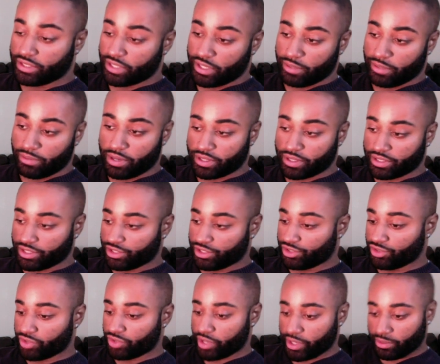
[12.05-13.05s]
about
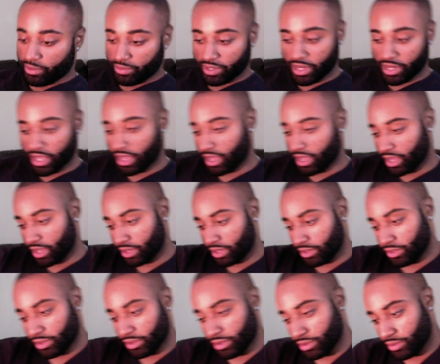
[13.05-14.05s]
this dream that I
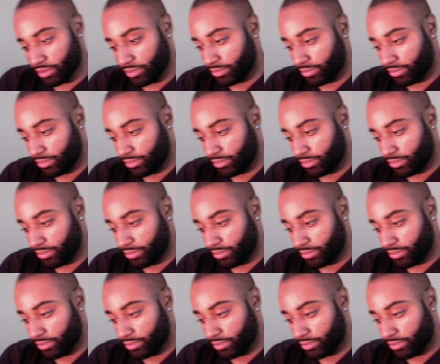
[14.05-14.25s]
had, yo.